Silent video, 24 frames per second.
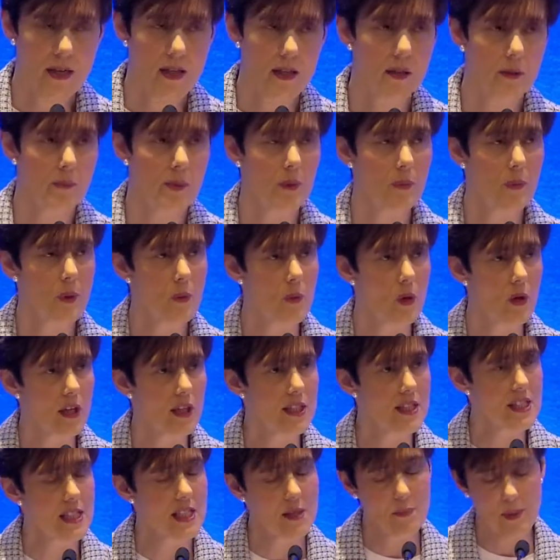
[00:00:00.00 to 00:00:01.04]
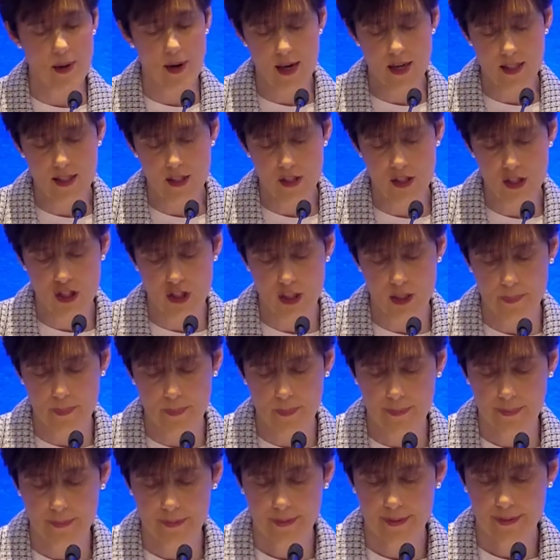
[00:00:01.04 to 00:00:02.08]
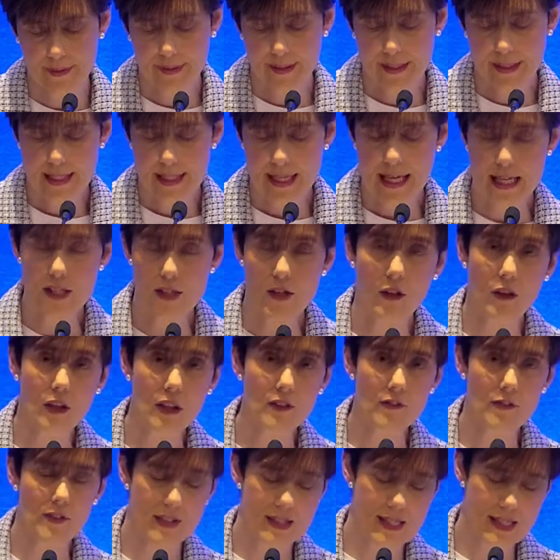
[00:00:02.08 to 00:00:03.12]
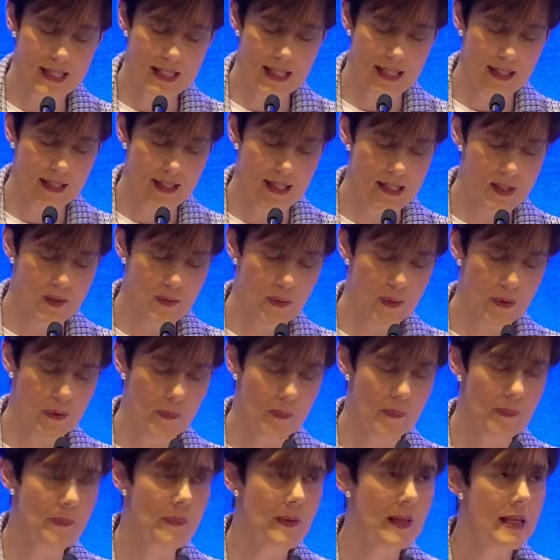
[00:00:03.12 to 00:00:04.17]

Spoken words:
But we worked in partnership, and all of us in this room